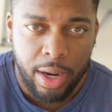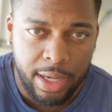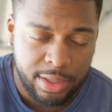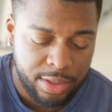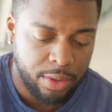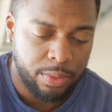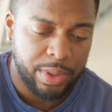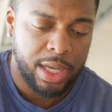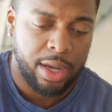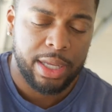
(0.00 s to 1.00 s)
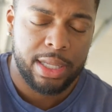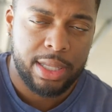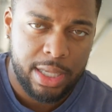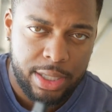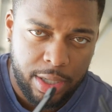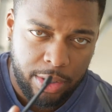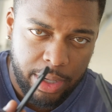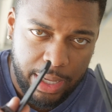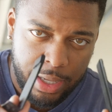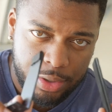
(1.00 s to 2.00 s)
right, so when y'all get these, y'all
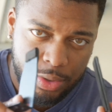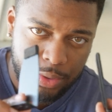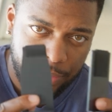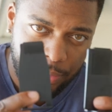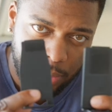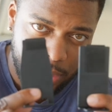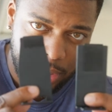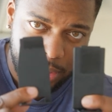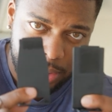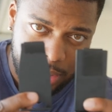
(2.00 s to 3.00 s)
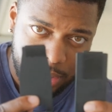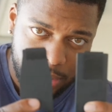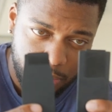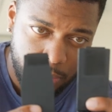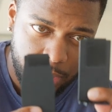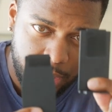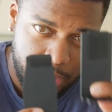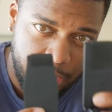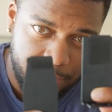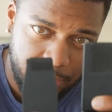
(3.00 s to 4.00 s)
gonna have two different ones. One
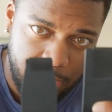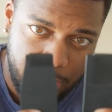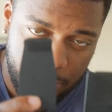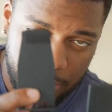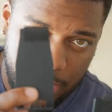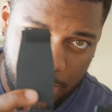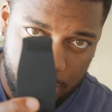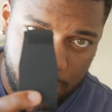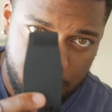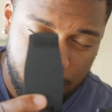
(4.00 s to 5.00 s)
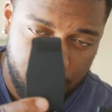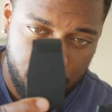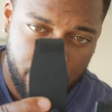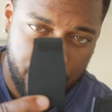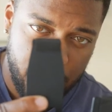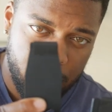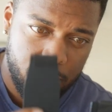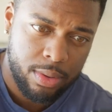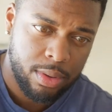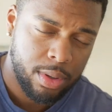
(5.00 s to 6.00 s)
like flat and one kind of more
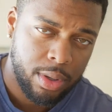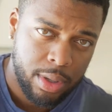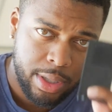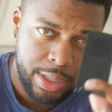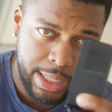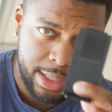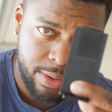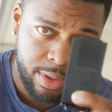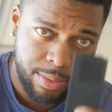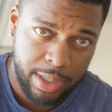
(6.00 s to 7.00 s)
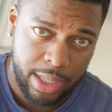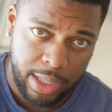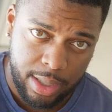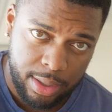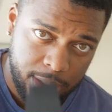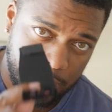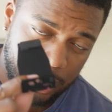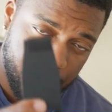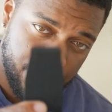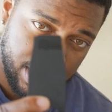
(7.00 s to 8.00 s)
narrow. These go in the back,
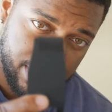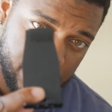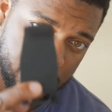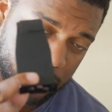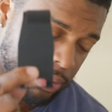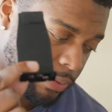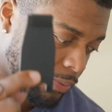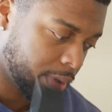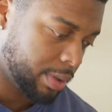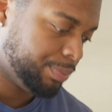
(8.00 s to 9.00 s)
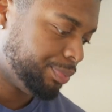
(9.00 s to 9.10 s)
and I believe these go in the front.